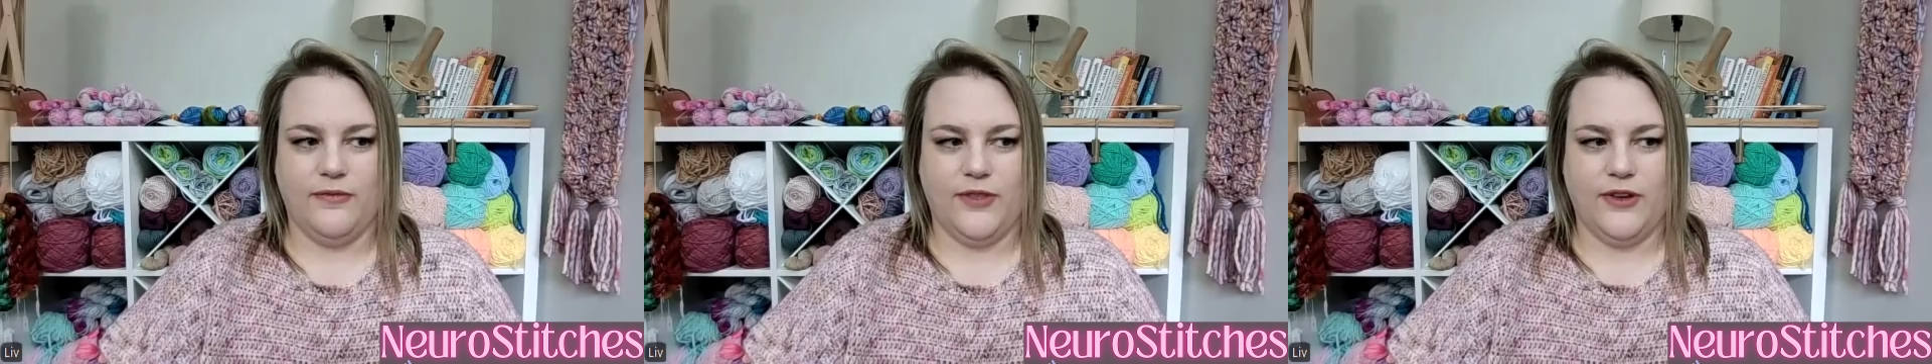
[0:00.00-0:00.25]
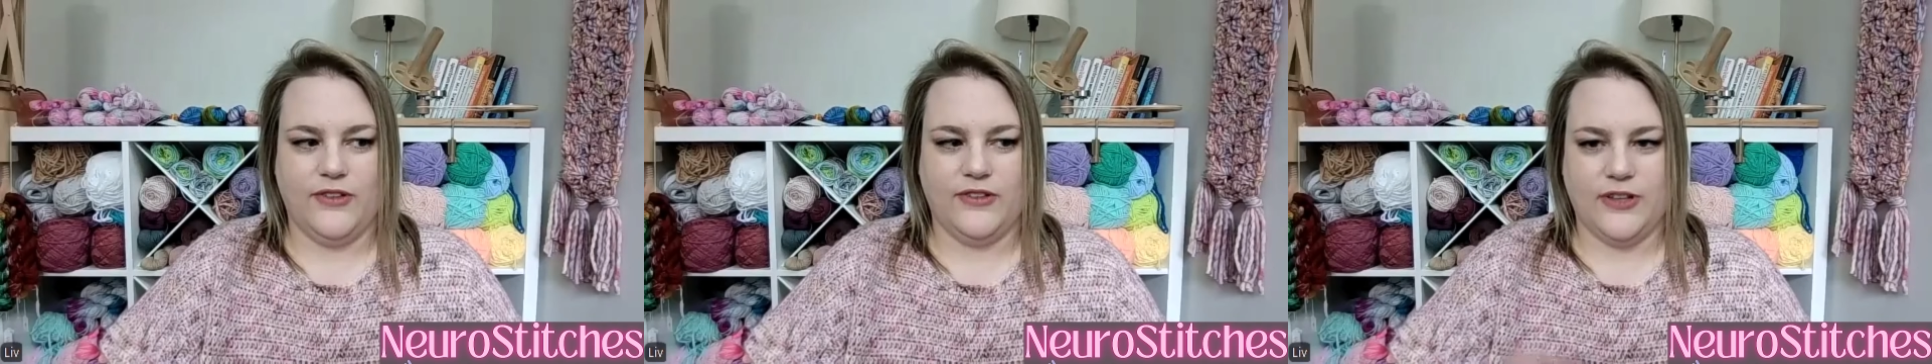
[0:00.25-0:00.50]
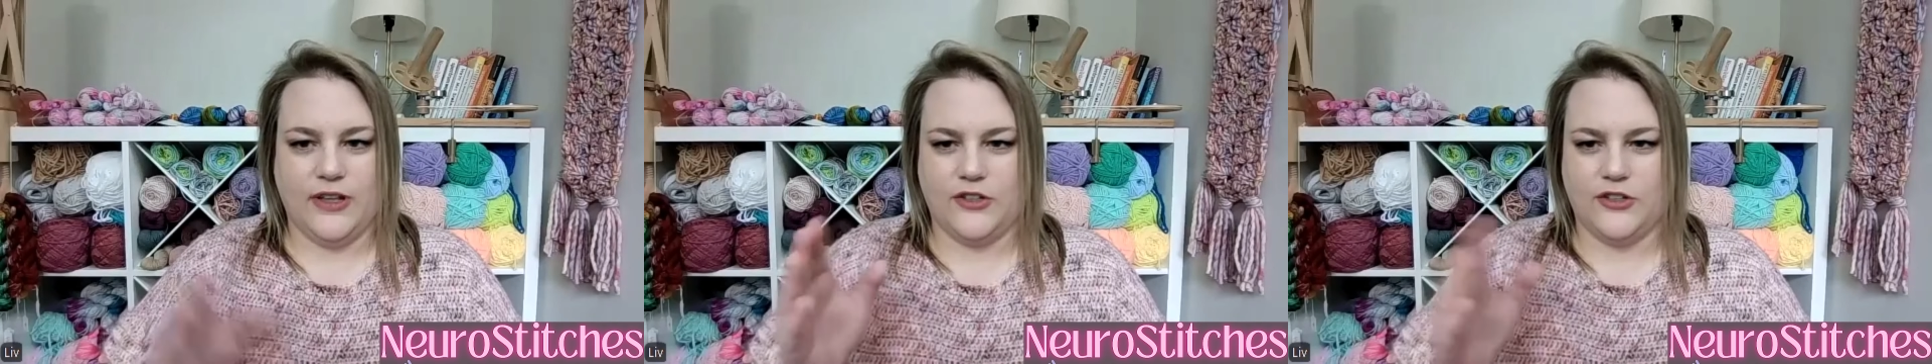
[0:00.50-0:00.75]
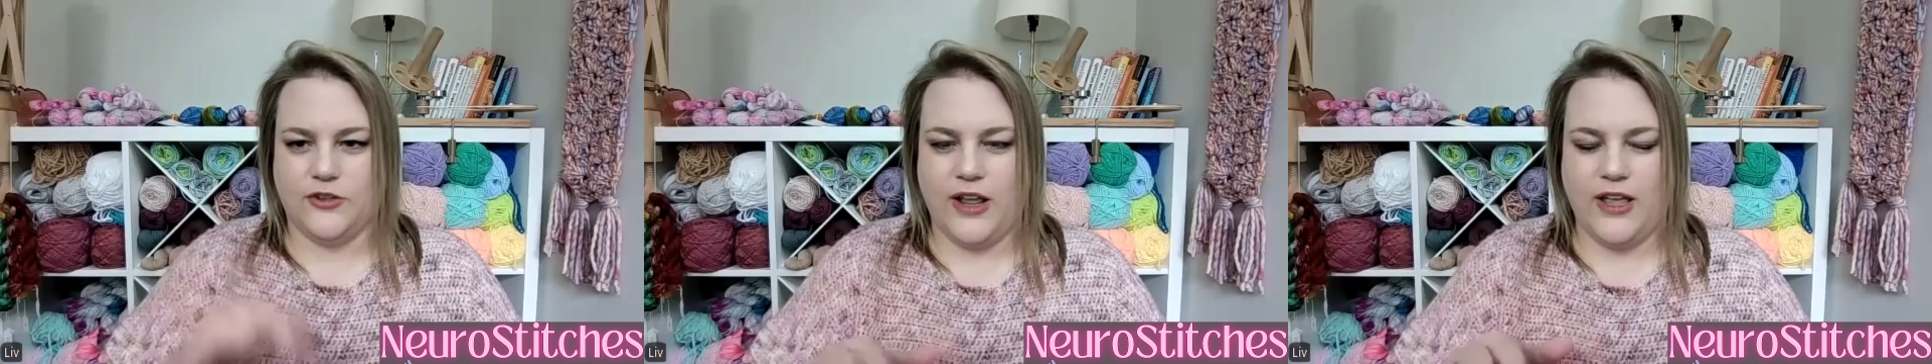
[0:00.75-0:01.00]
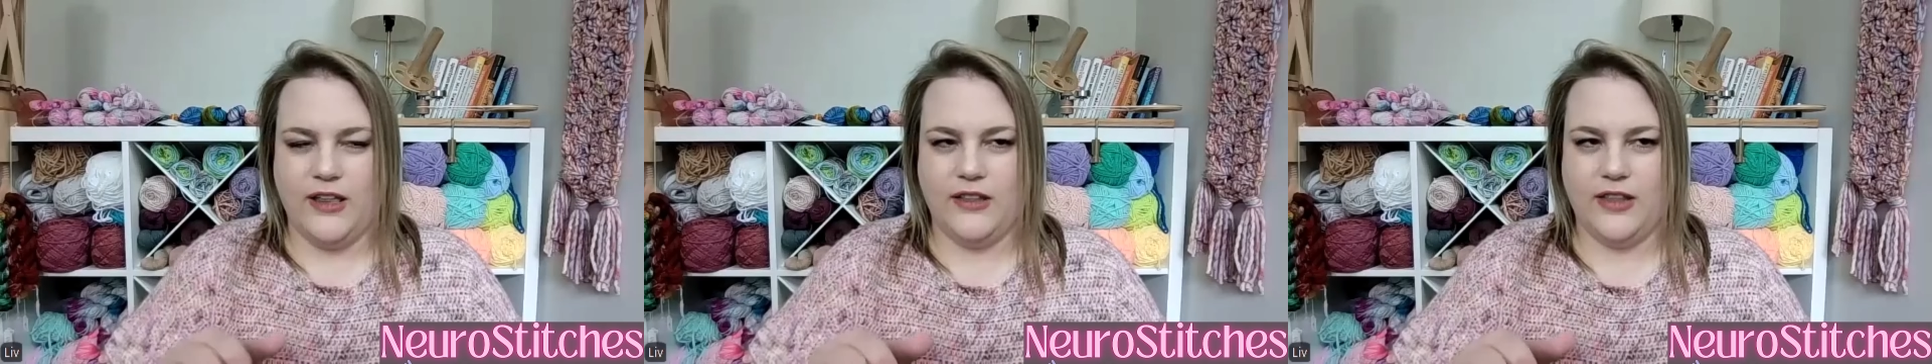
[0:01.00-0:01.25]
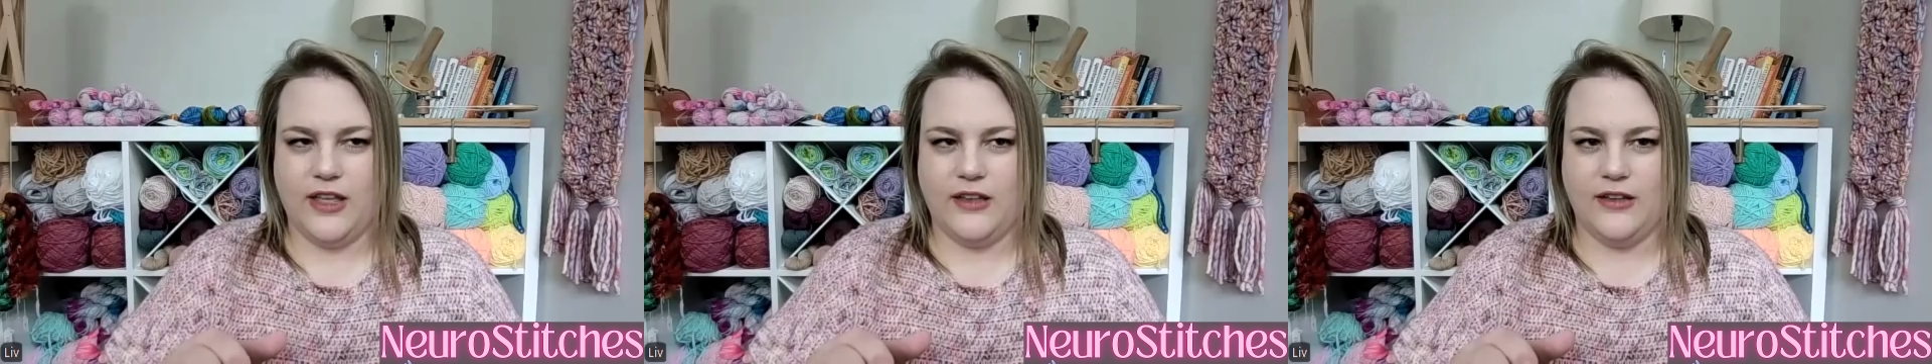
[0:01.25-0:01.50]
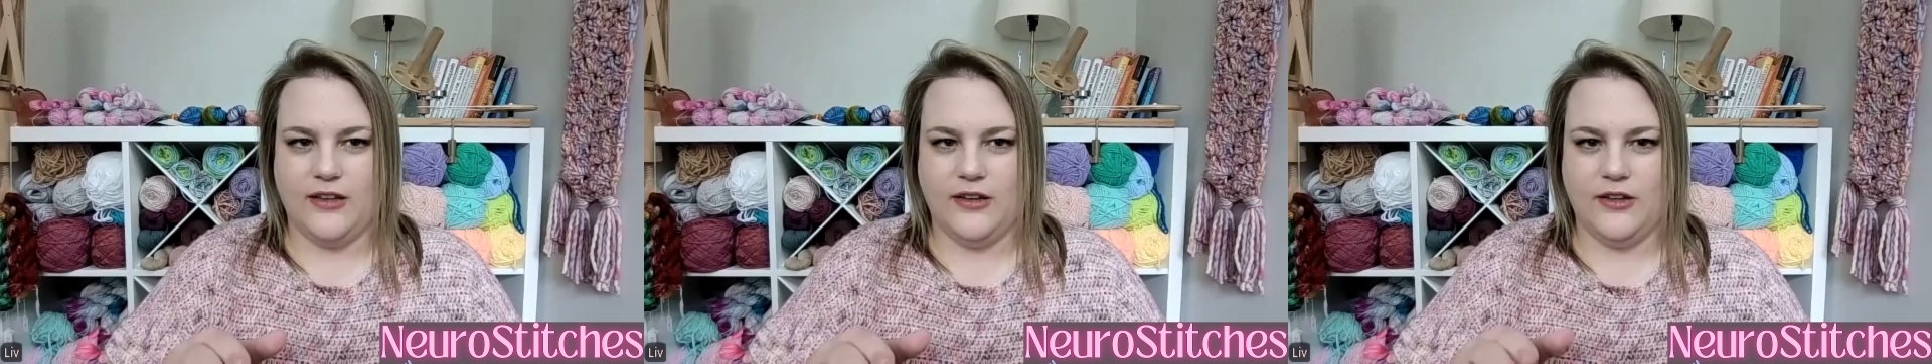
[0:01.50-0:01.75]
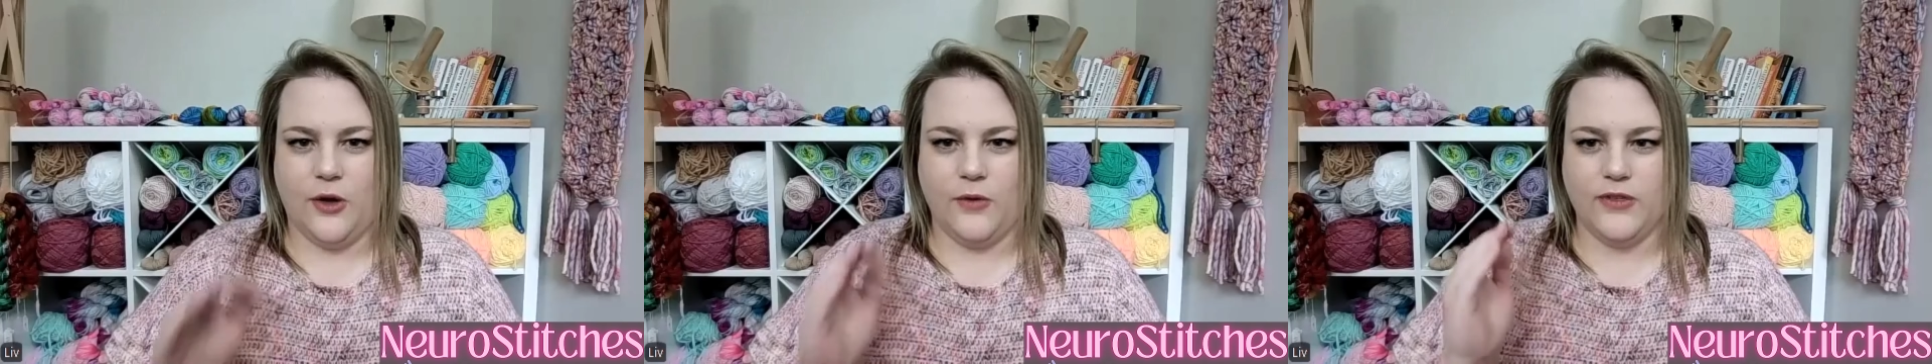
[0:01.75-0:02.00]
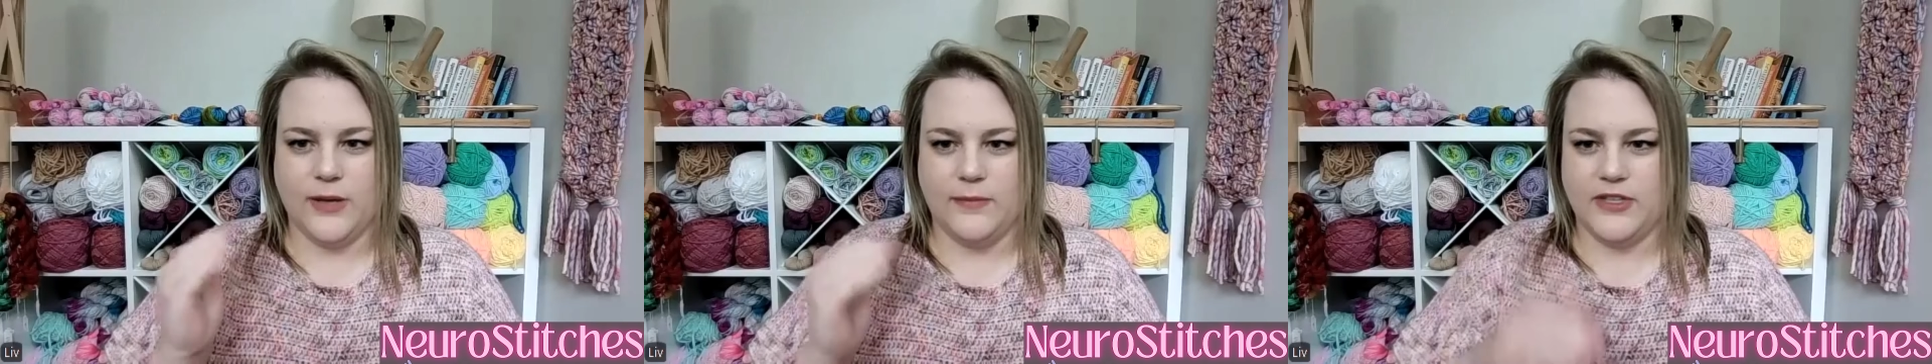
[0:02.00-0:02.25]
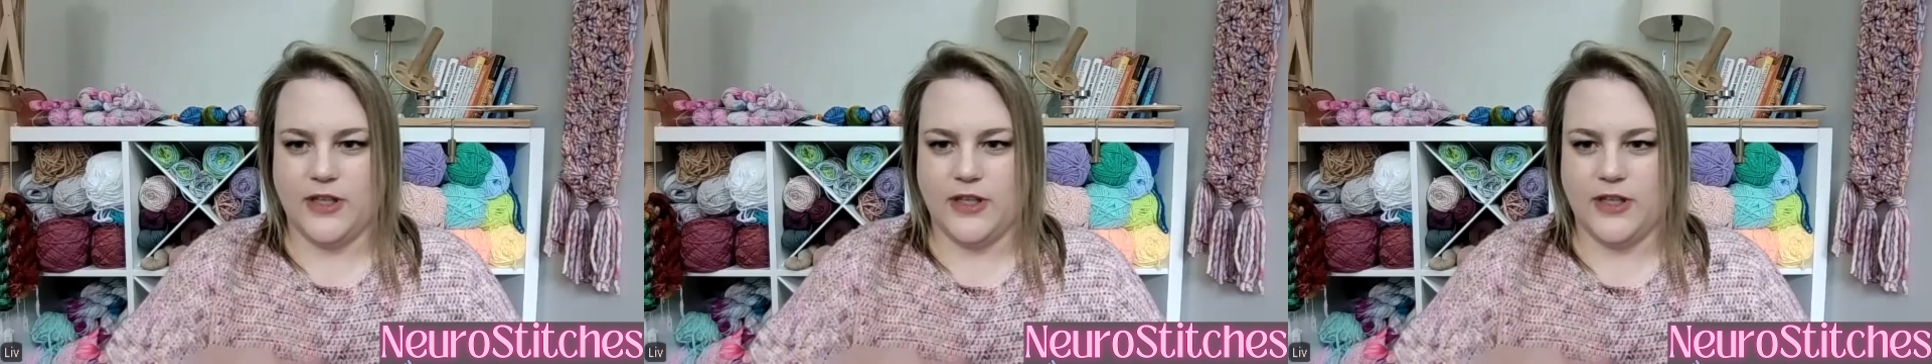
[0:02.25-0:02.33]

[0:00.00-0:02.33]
there's a train that goes up